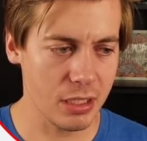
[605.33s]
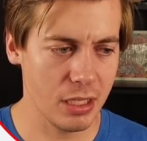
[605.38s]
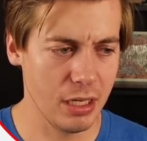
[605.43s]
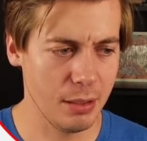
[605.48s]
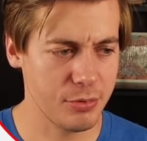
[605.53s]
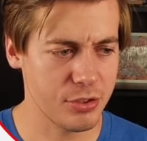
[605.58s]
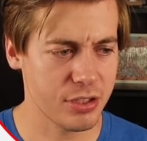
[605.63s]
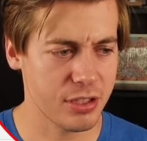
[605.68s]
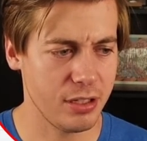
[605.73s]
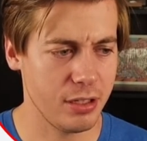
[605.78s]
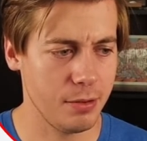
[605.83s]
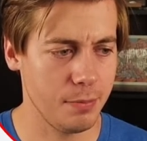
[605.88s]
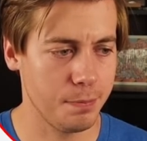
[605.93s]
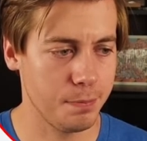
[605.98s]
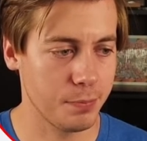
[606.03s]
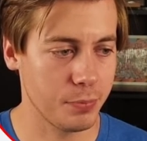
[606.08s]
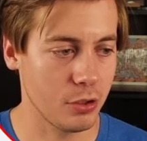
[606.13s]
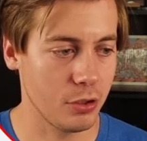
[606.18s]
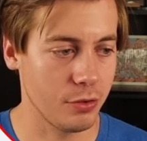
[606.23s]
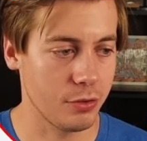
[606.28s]
And I'm just going
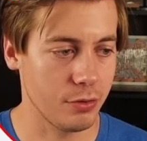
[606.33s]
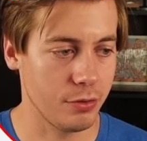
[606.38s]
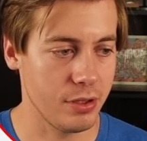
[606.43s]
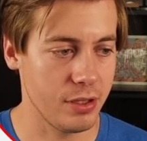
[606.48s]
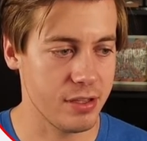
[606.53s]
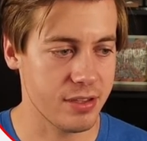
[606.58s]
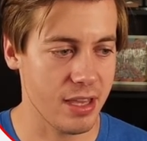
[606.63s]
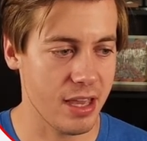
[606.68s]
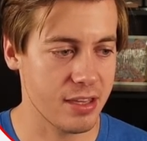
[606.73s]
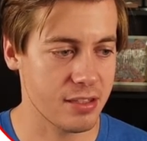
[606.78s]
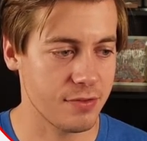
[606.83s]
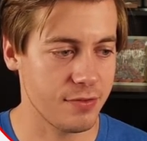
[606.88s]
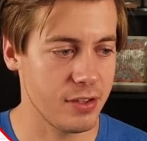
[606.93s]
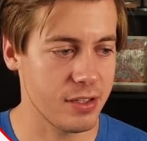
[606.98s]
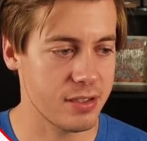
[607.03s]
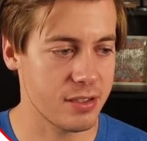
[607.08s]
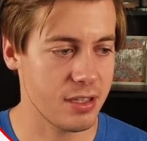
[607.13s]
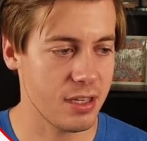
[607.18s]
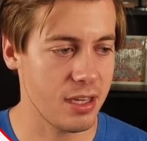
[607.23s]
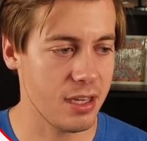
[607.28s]
to go through these. S
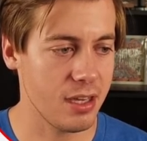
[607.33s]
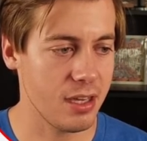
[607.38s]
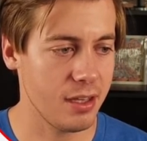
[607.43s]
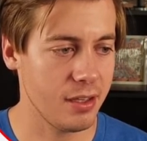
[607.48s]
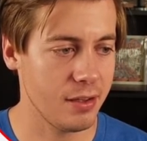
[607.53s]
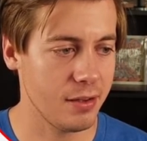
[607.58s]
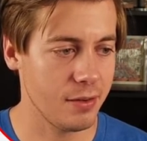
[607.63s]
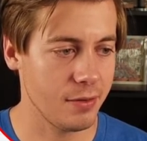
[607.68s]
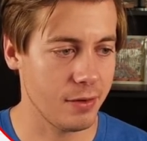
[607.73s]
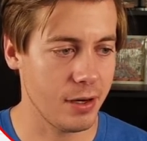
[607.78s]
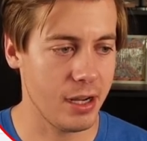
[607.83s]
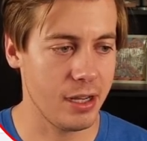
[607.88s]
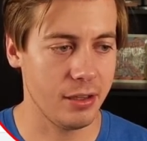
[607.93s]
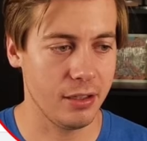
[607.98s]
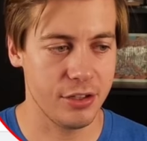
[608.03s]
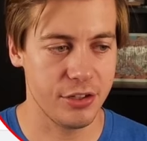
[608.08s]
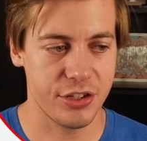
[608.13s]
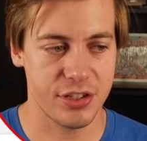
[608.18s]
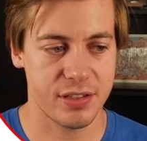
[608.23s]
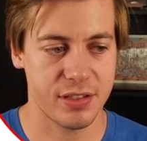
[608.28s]
V C,
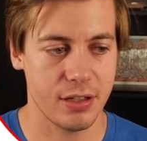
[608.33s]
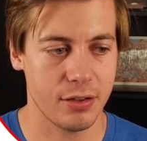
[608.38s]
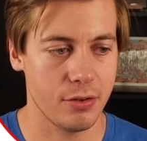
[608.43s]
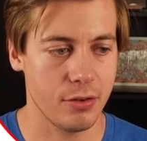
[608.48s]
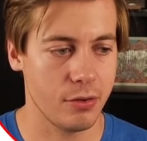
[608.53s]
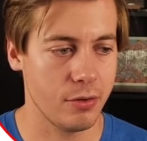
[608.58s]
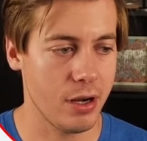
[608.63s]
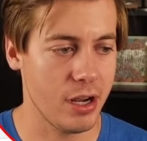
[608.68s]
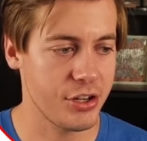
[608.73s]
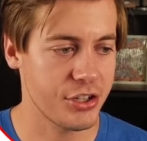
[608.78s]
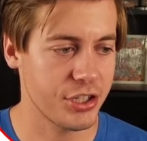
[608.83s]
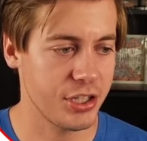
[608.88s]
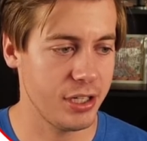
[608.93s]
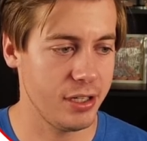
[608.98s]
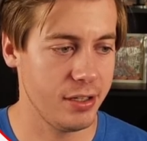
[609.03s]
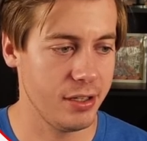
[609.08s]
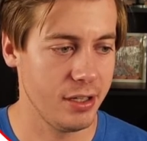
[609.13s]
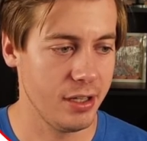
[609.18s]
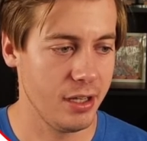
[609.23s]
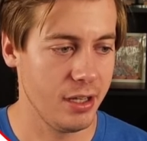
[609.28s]
right? Logistic
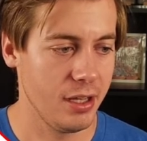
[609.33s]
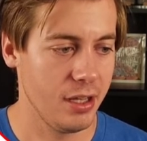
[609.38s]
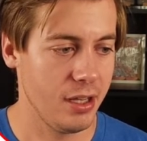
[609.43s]
regression.